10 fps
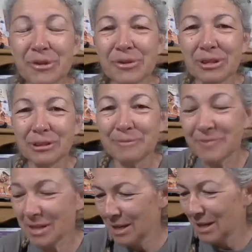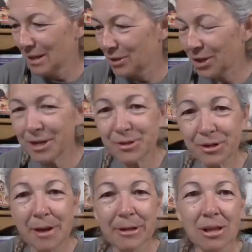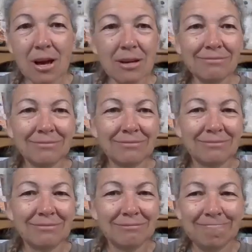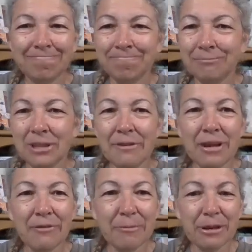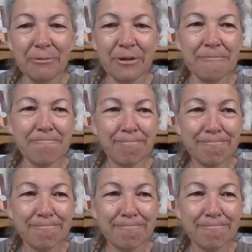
So, donkeys are coming along. Loving every minute with them.